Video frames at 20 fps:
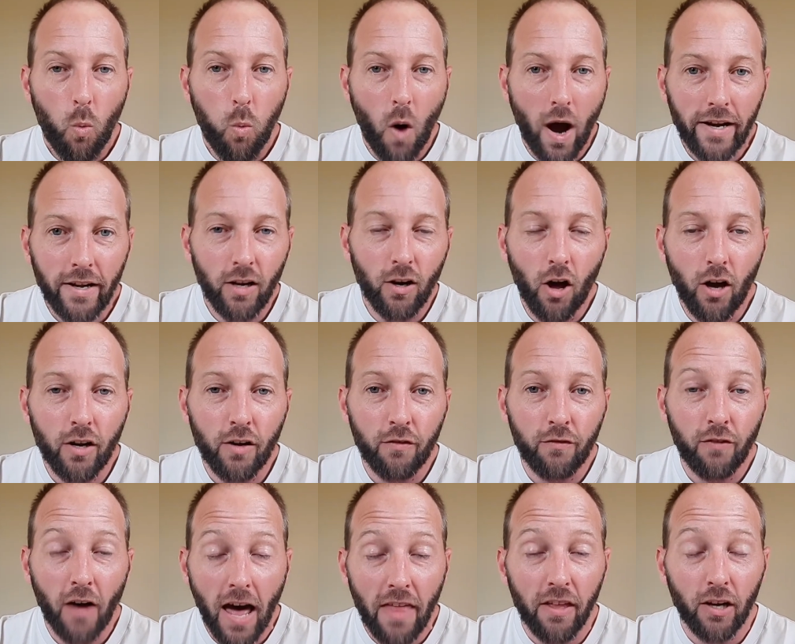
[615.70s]
What a lot
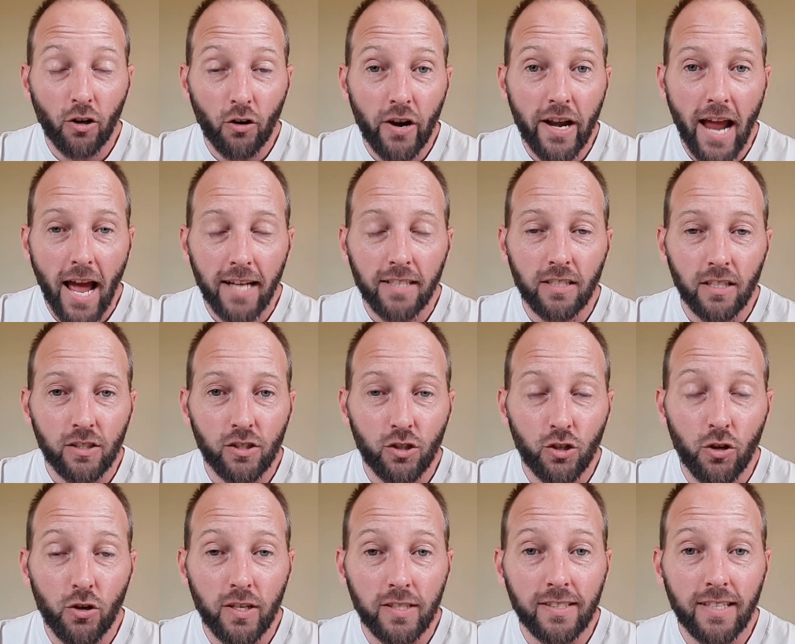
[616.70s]
of other creators
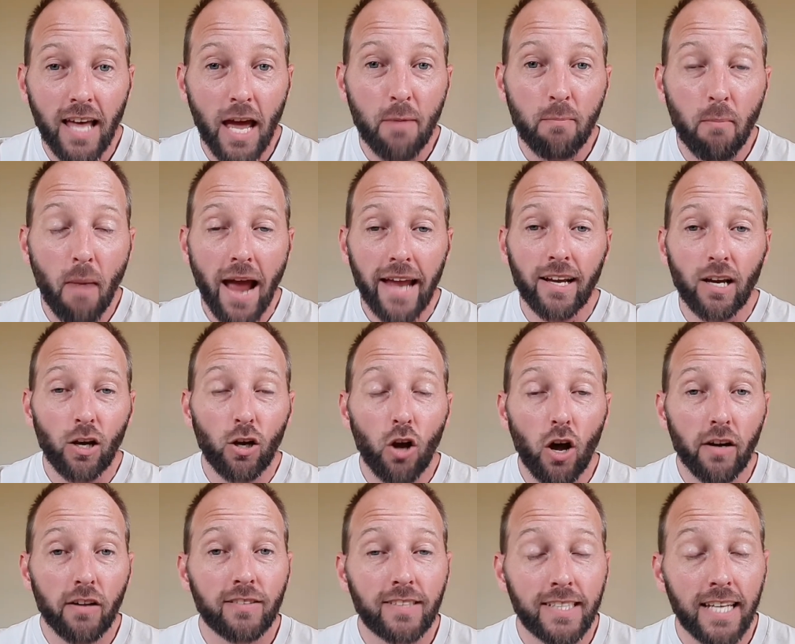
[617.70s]
do is they make a
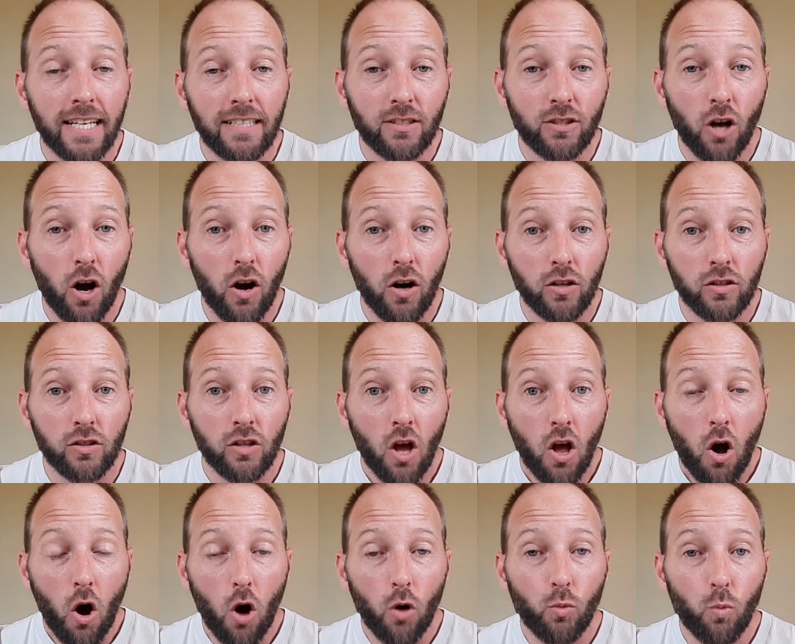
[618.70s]
lot of TikToks
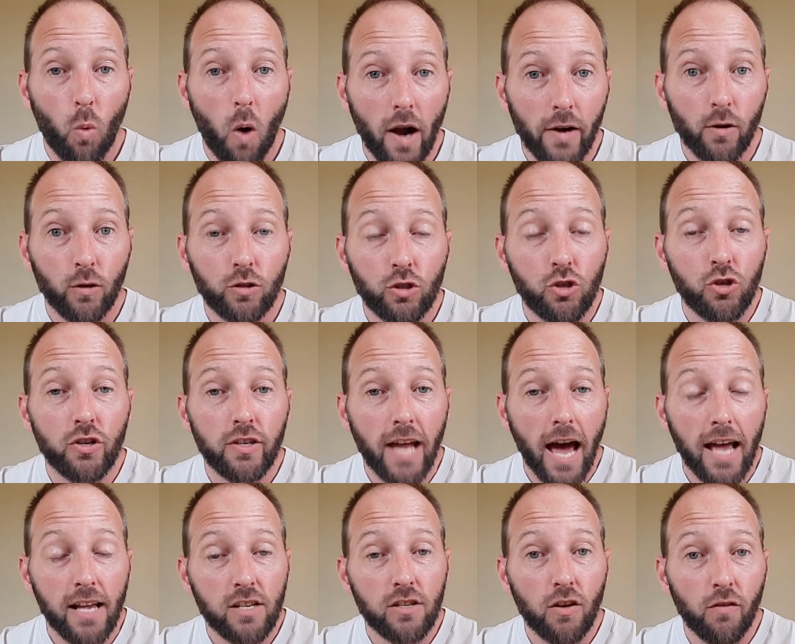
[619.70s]
on one or two
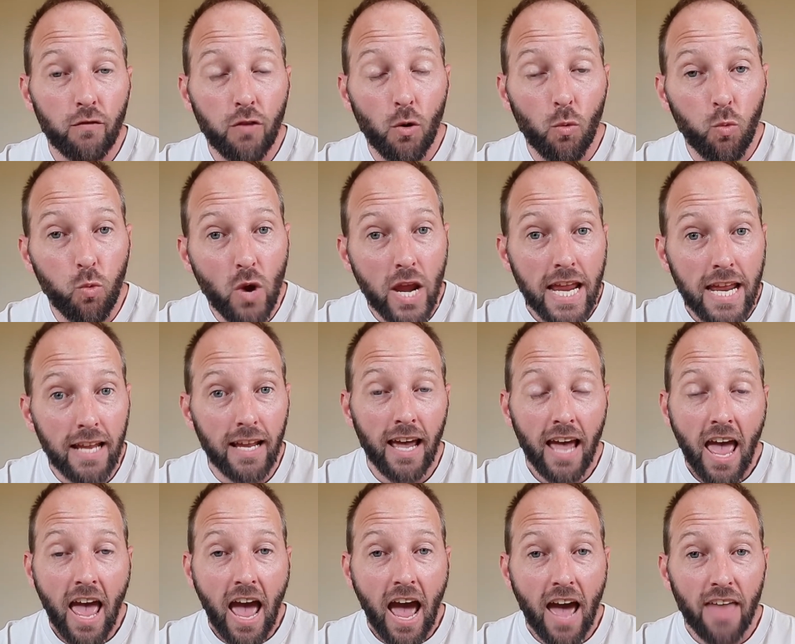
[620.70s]
days of the week
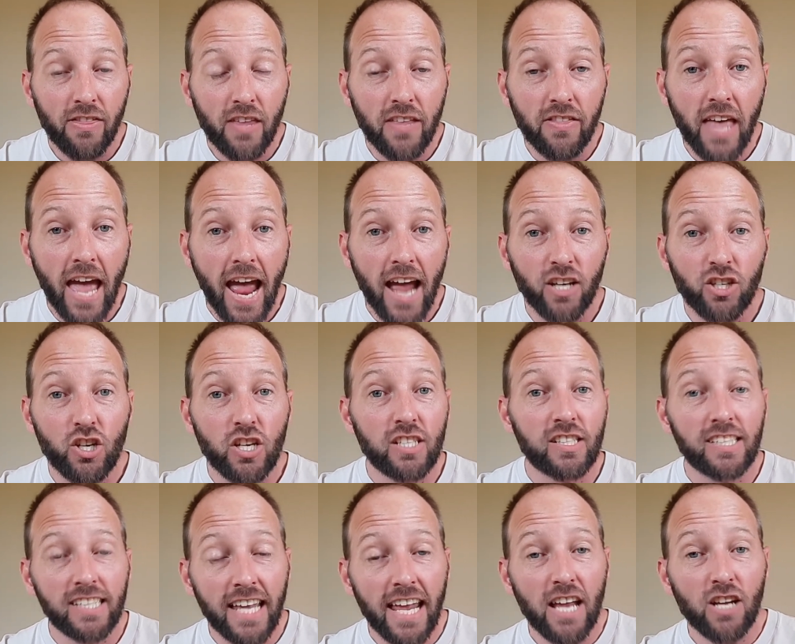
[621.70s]
and then they actually
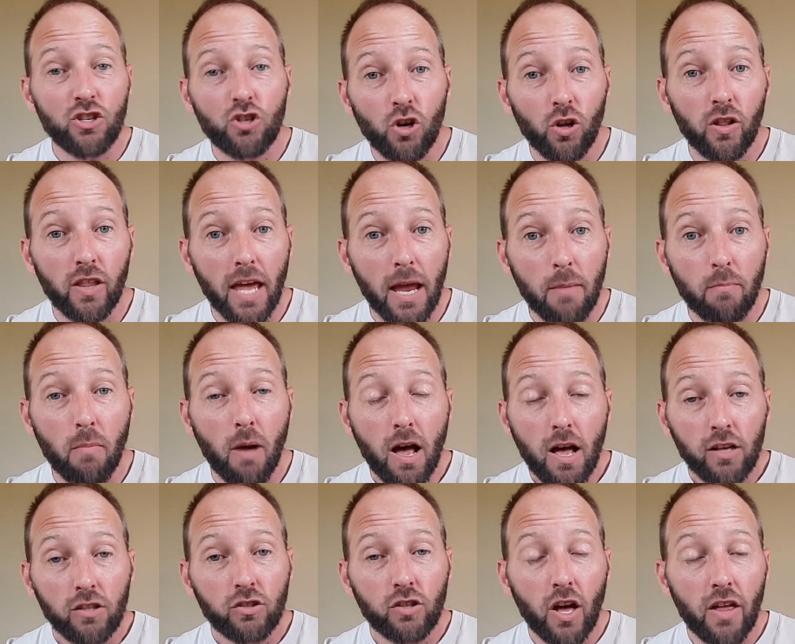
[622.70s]
schedule them
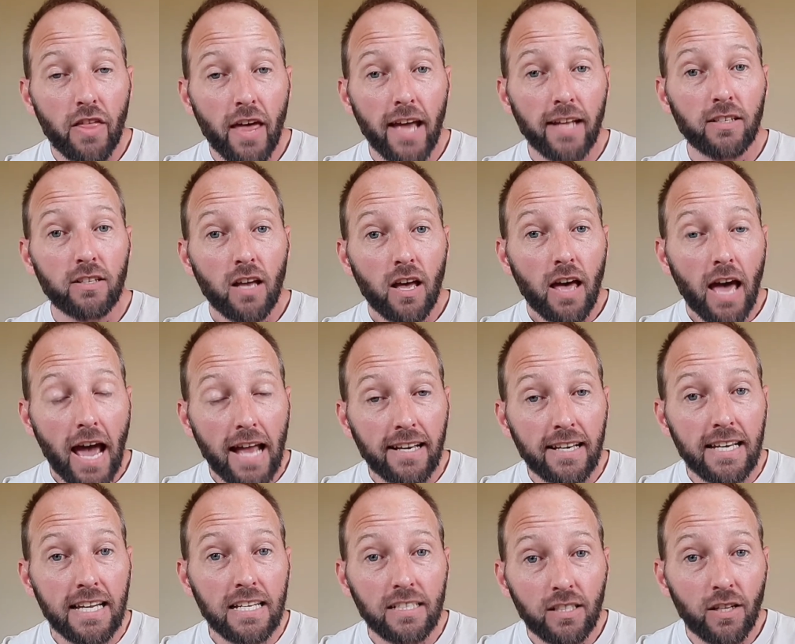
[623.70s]
so that
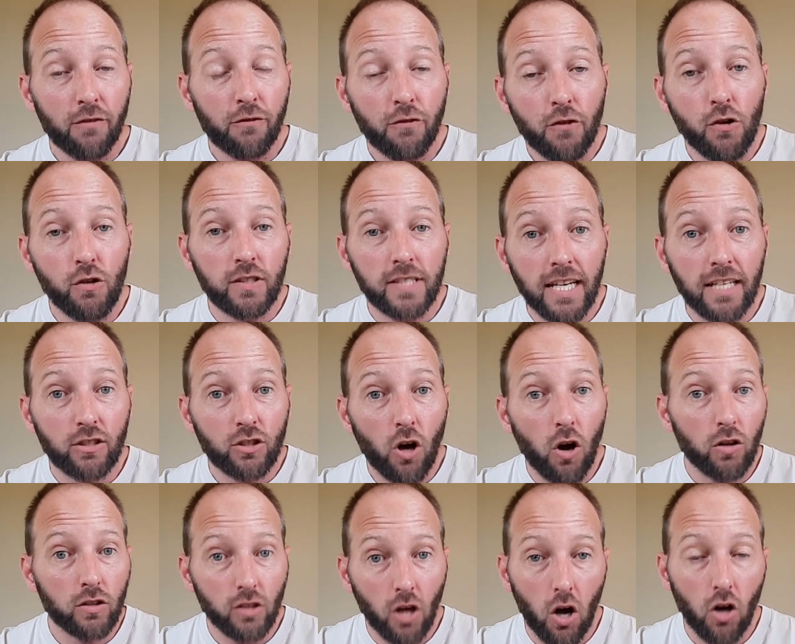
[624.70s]
at least a few
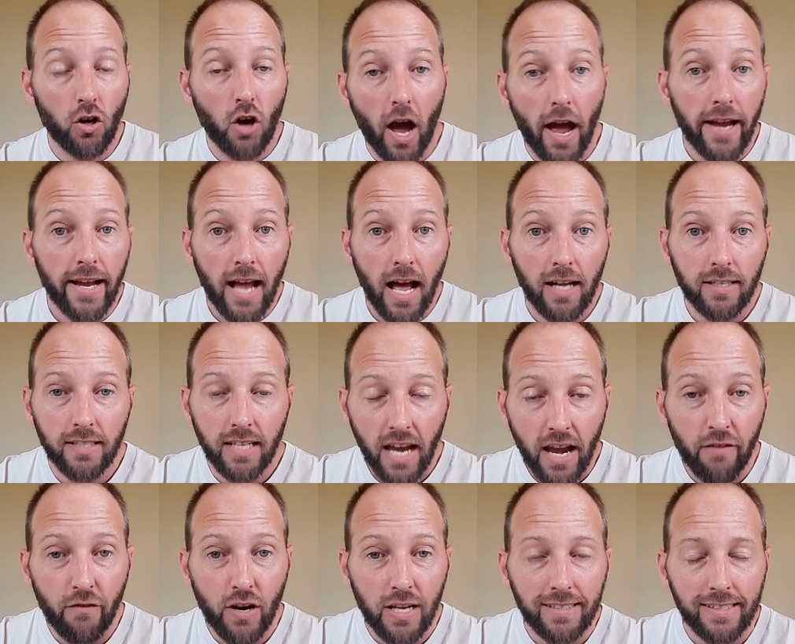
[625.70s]
TikToks are going out
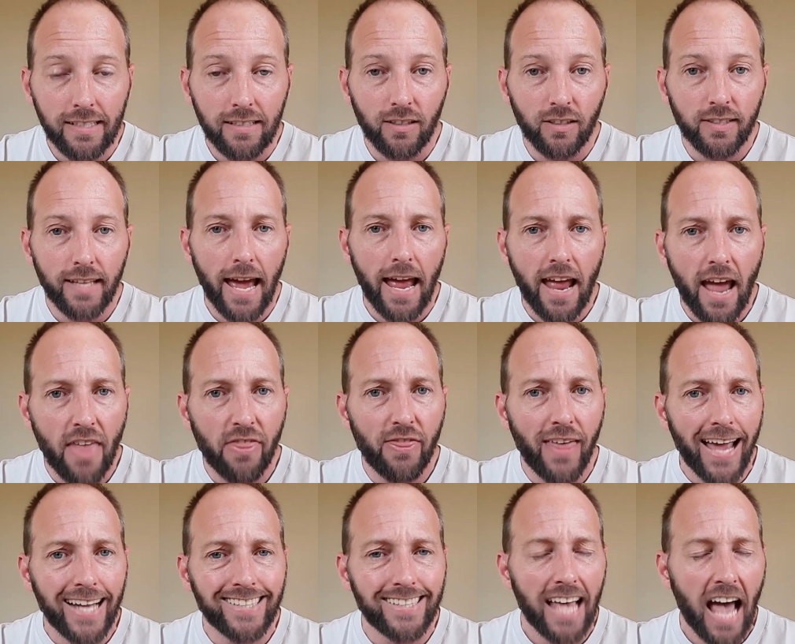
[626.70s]
every single day and
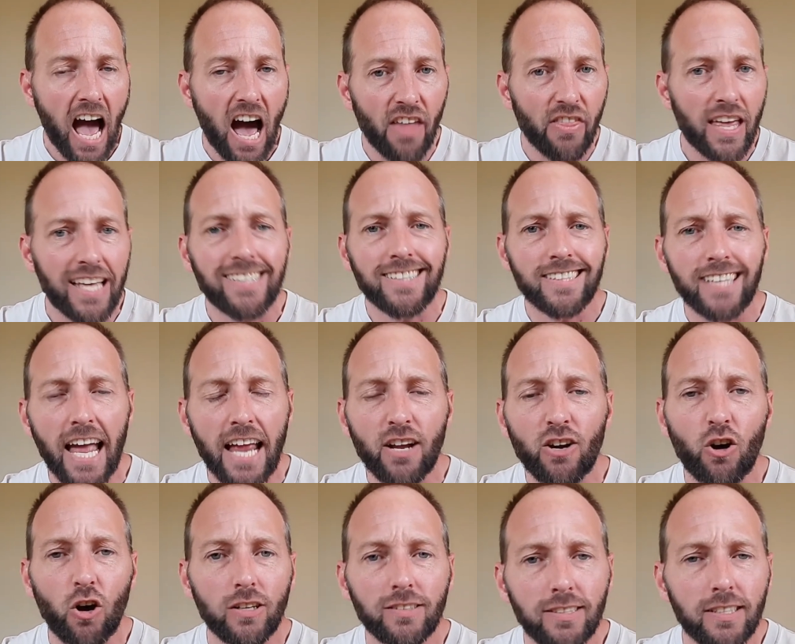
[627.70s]
that's how they stay
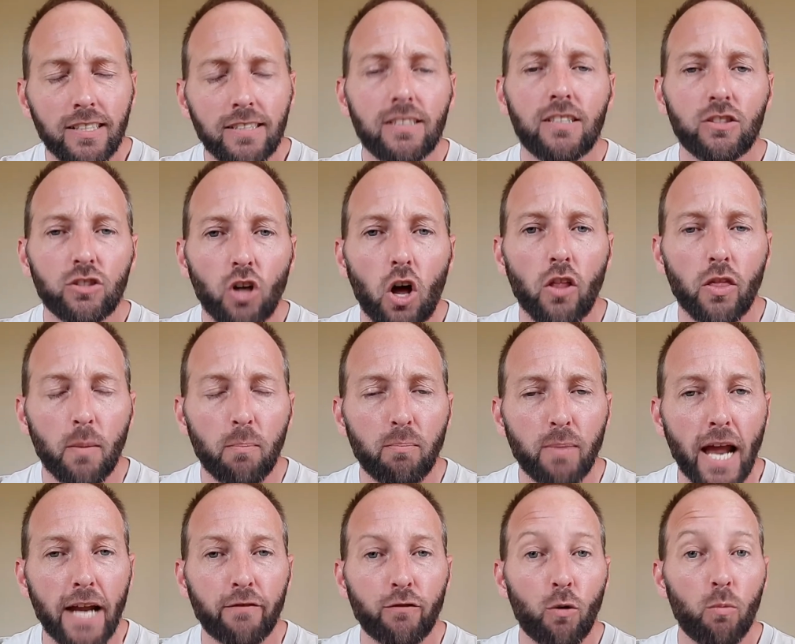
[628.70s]
consistent on the
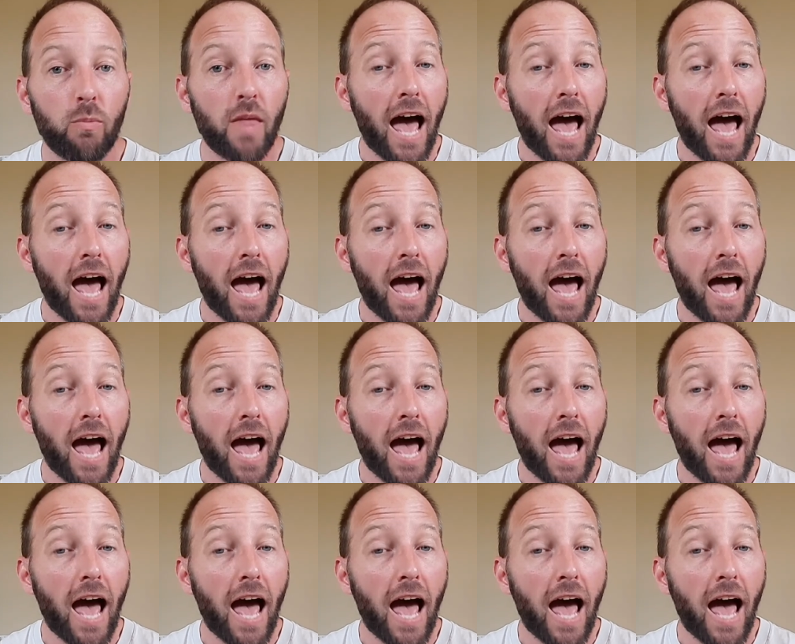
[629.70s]
platform.